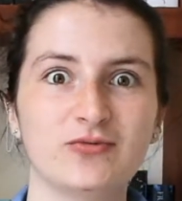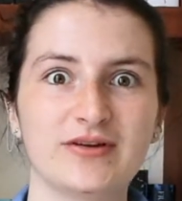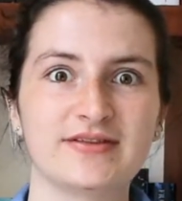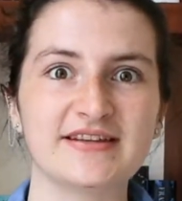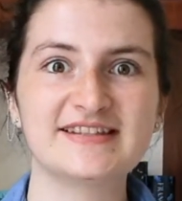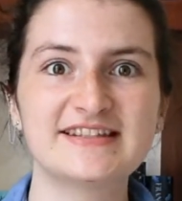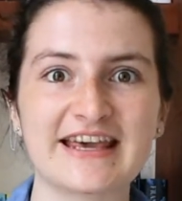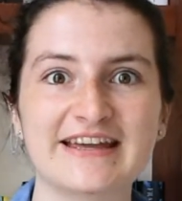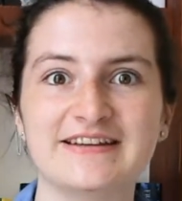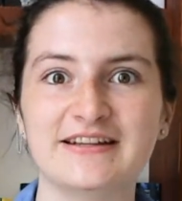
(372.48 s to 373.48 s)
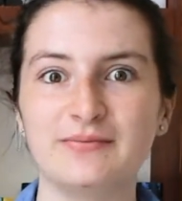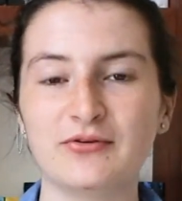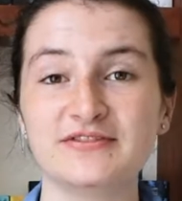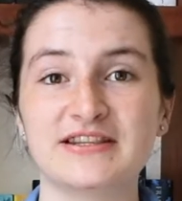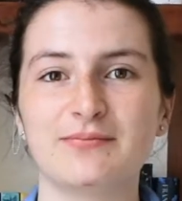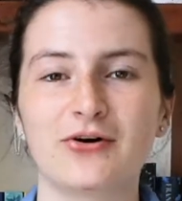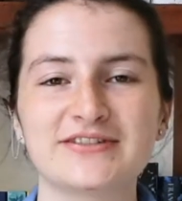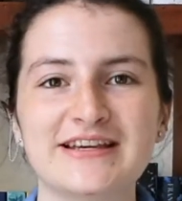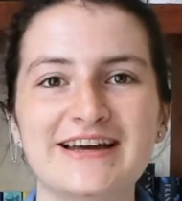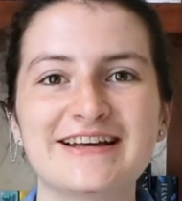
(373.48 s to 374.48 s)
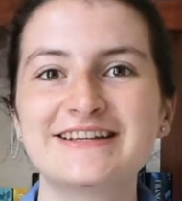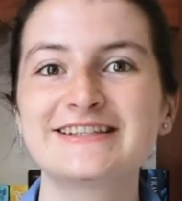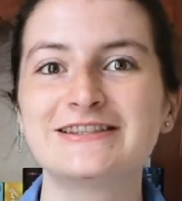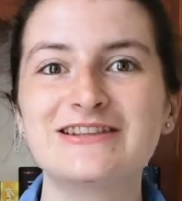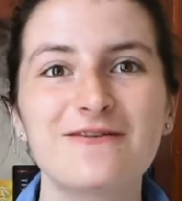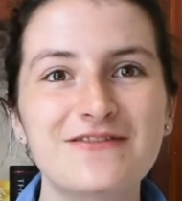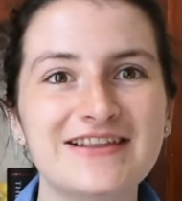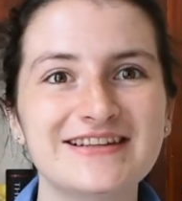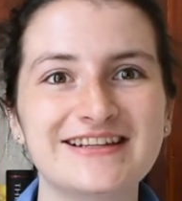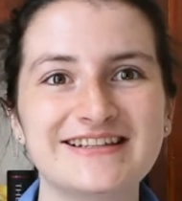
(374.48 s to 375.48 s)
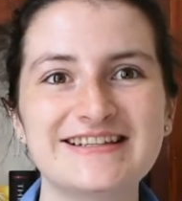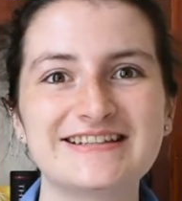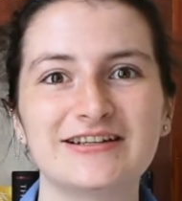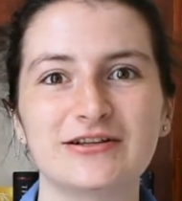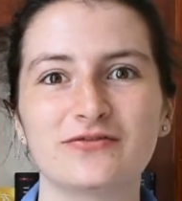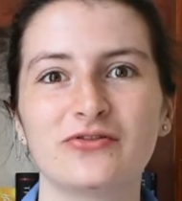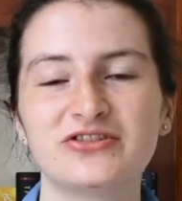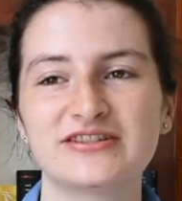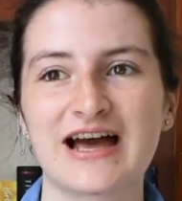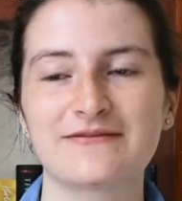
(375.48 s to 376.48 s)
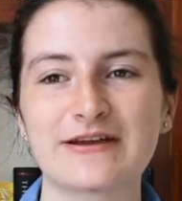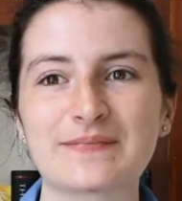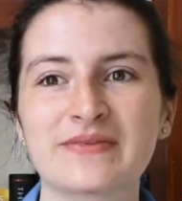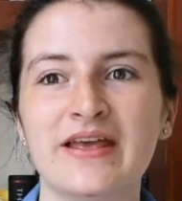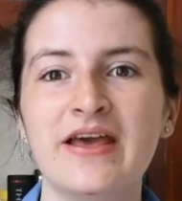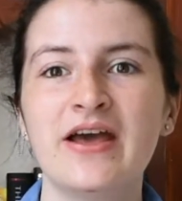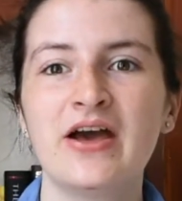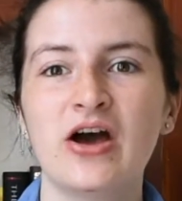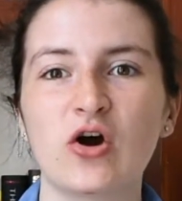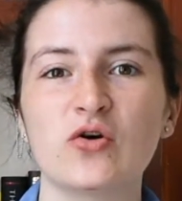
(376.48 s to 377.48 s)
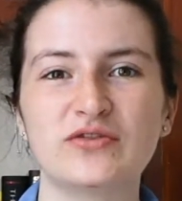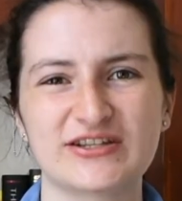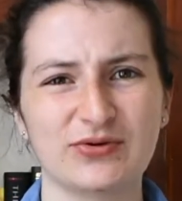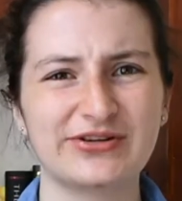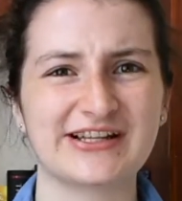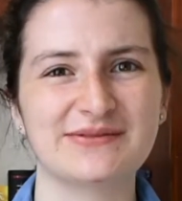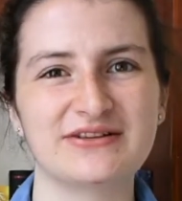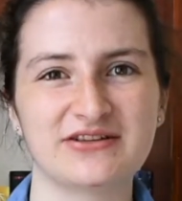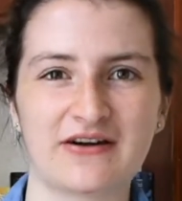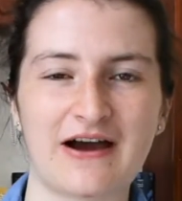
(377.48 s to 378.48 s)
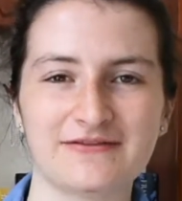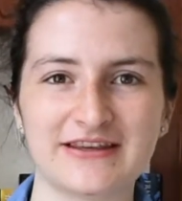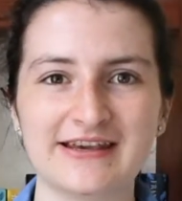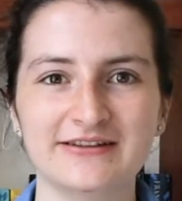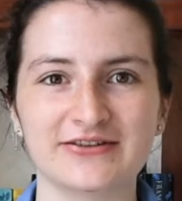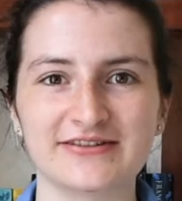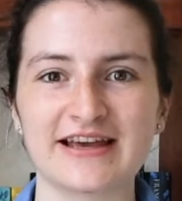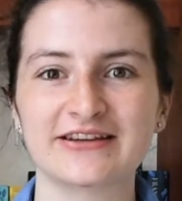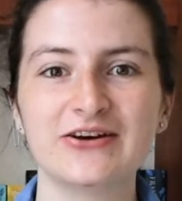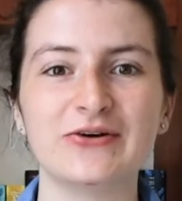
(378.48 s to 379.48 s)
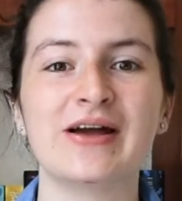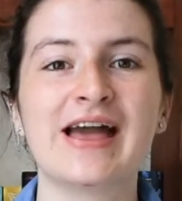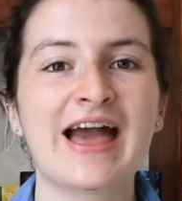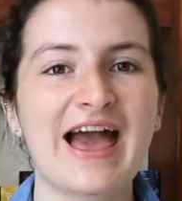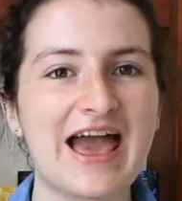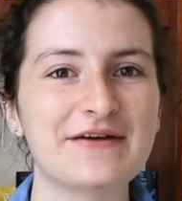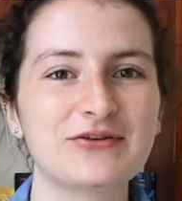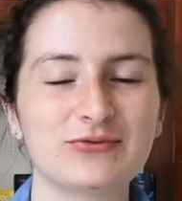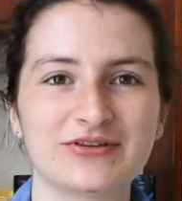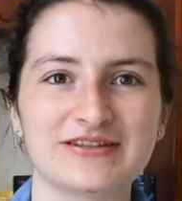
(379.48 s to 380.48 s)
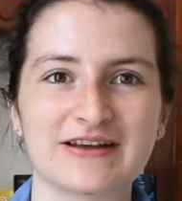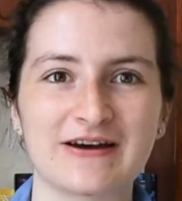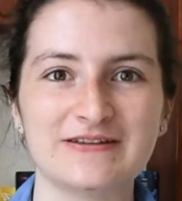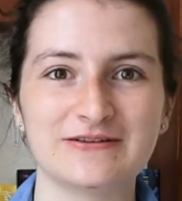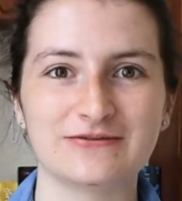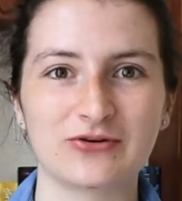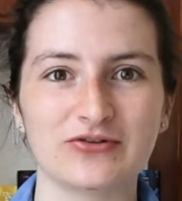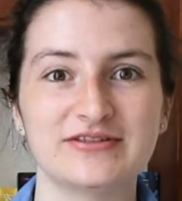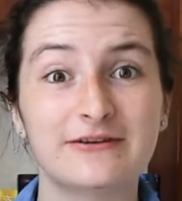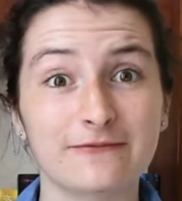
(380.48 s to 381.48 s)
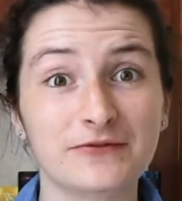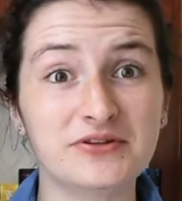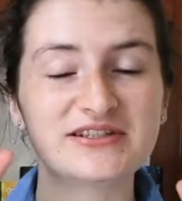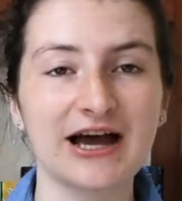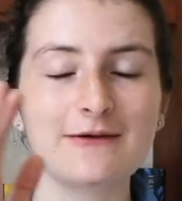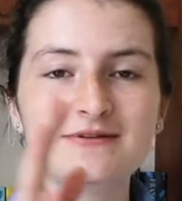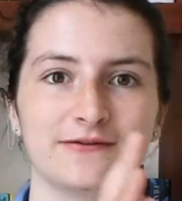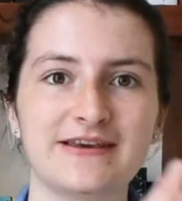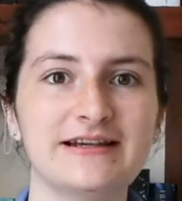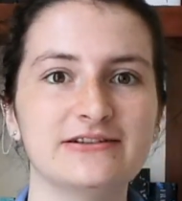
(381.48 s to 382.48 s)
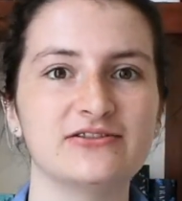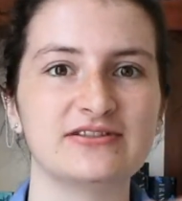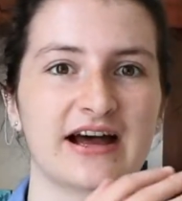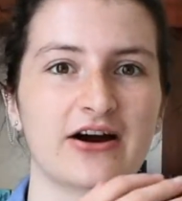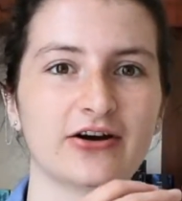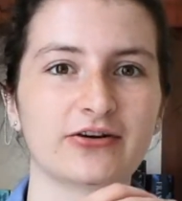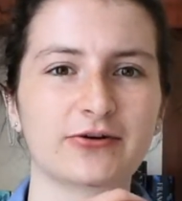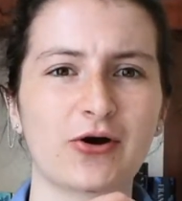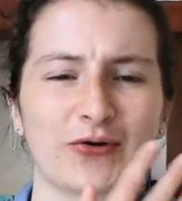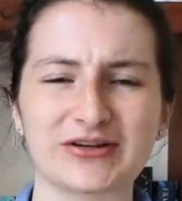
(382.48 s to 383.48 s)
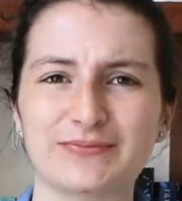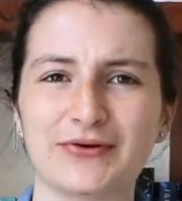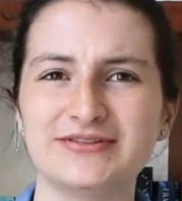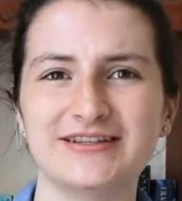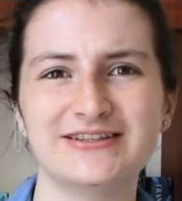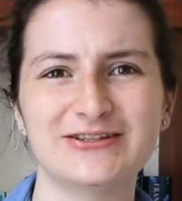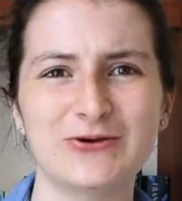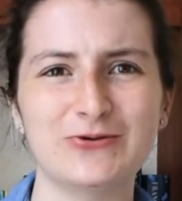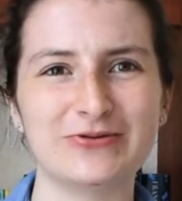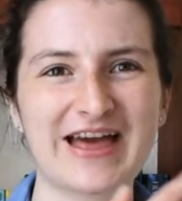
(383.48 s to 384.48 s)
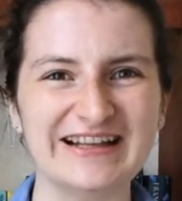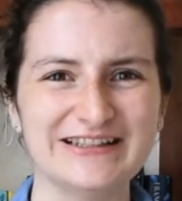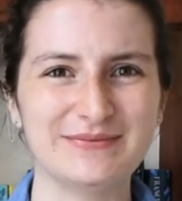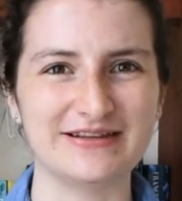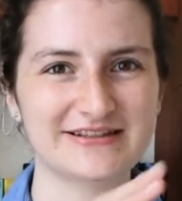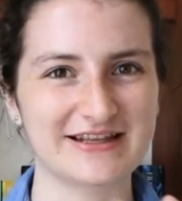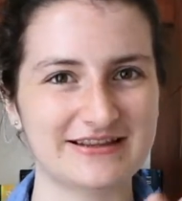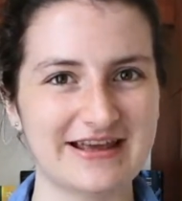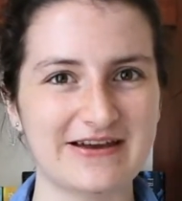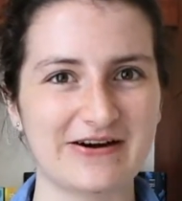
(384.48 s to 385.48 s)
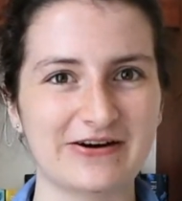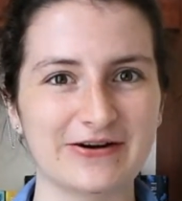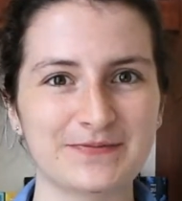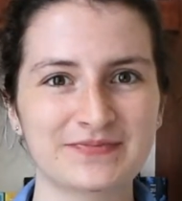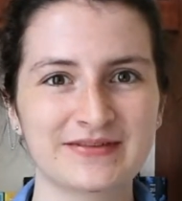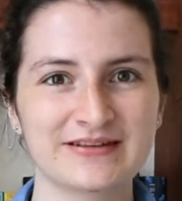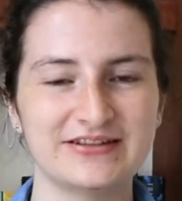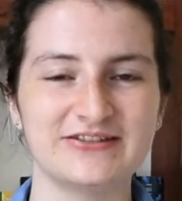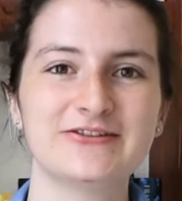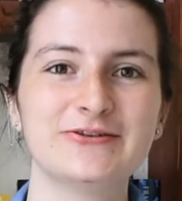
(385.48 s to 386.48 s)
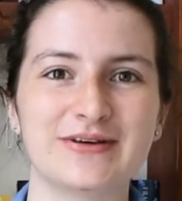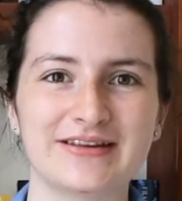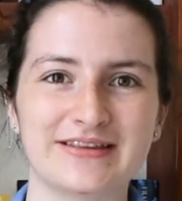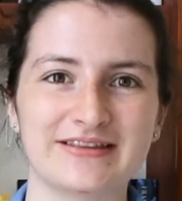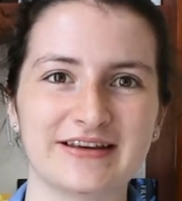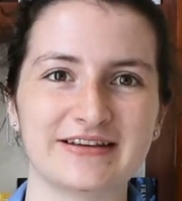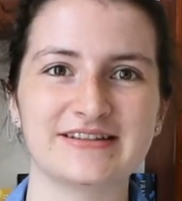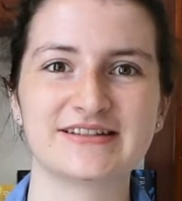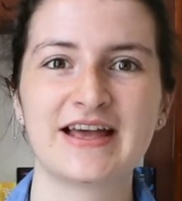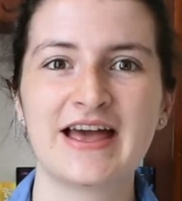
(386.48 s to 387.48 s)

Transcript: with the skin and the bones of the body. And I just love that little detail of not just having, oh, this one element I have the healers. Like, no, everyone's kind of got different types of healers that are correspondent to the elements that they are to do with and things.